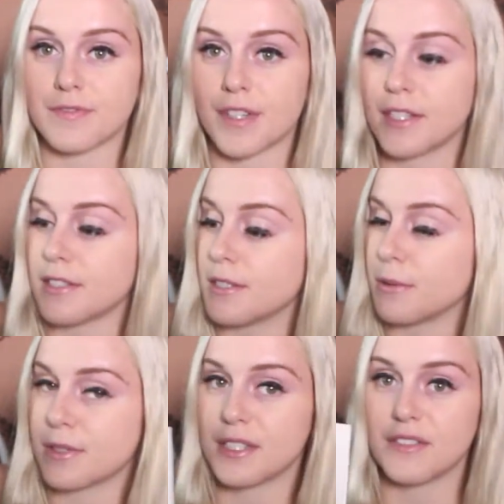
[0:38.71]
fancy
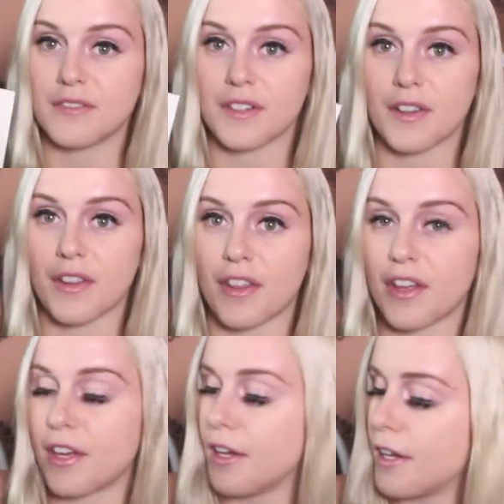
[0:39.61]
receipt fun
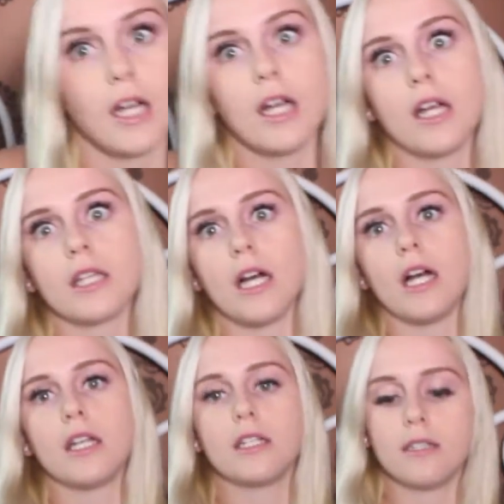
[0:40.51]
thing. And
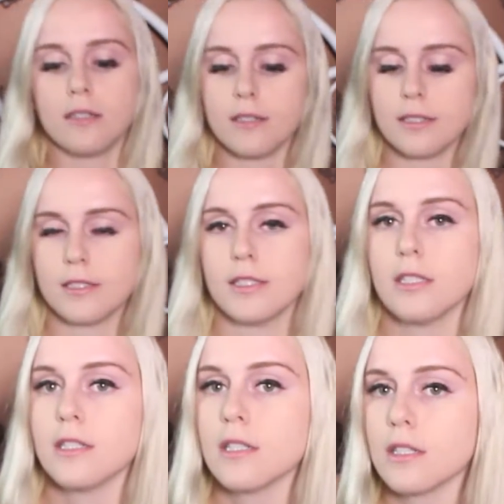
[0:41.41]
then
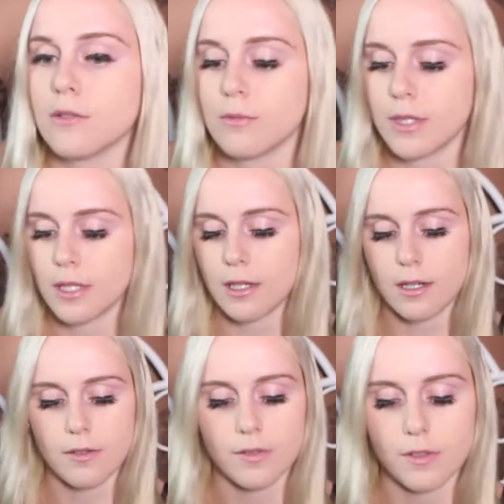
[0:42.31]
we
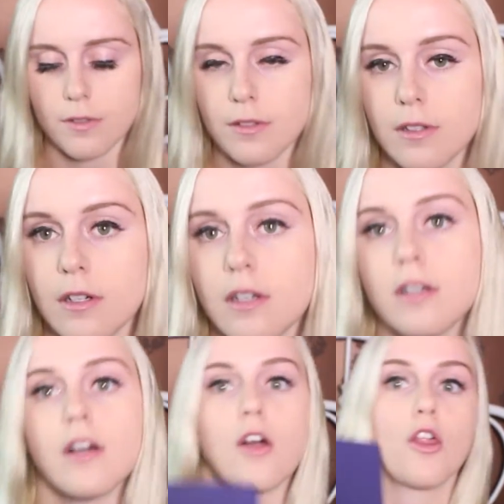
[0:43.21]
have
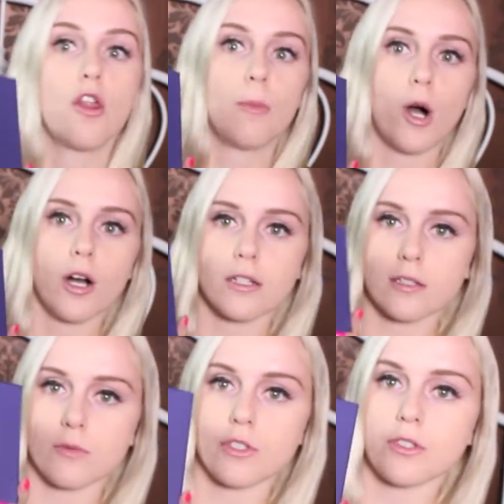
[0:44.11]
the
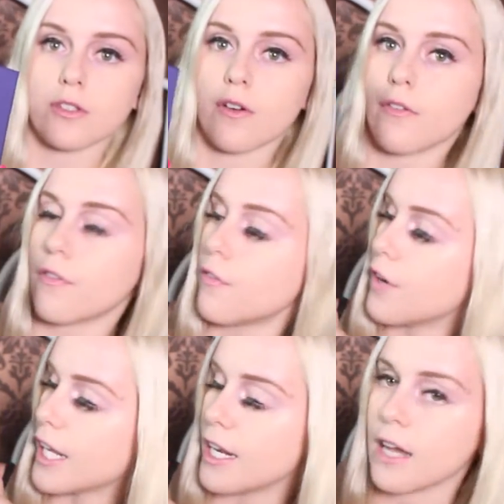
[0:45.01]
box, which is
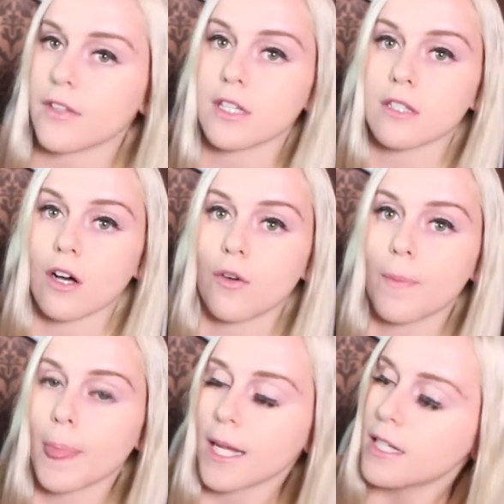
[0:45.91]
freaking heavy as hell.
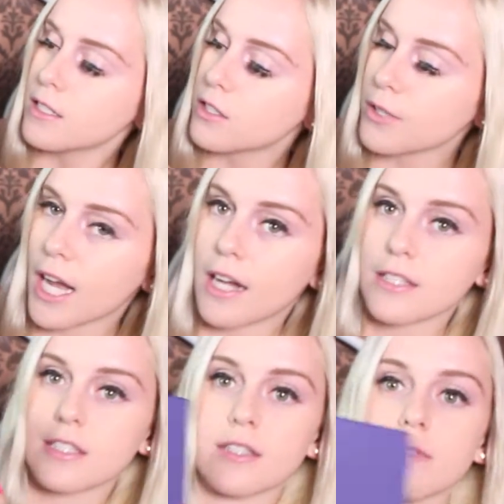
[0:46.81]
So yeah,
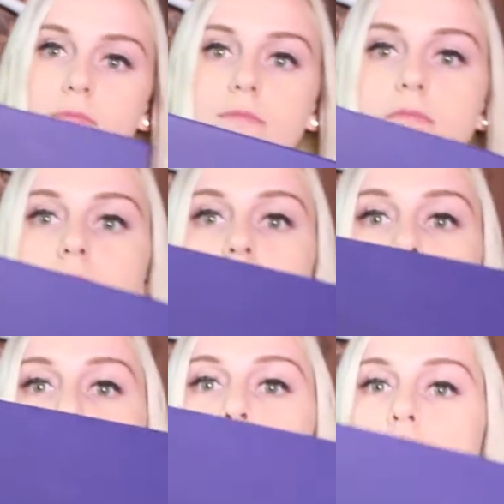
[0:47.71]
it's
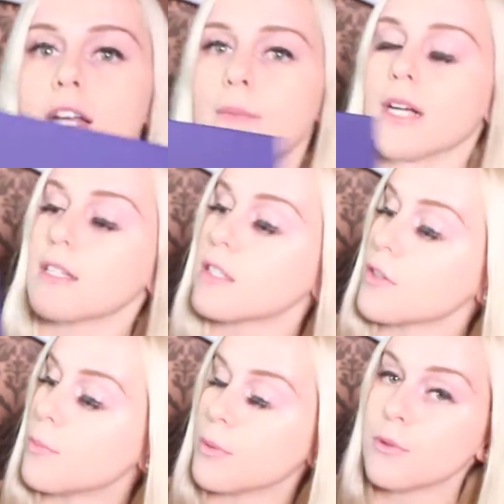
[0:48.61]
huge because
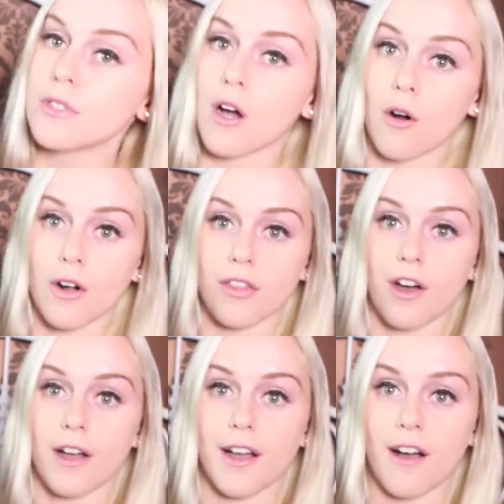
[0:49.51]
the boots are
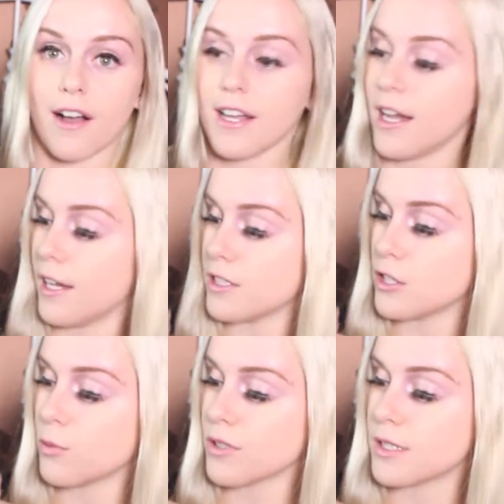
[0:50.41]
thigh high, as you will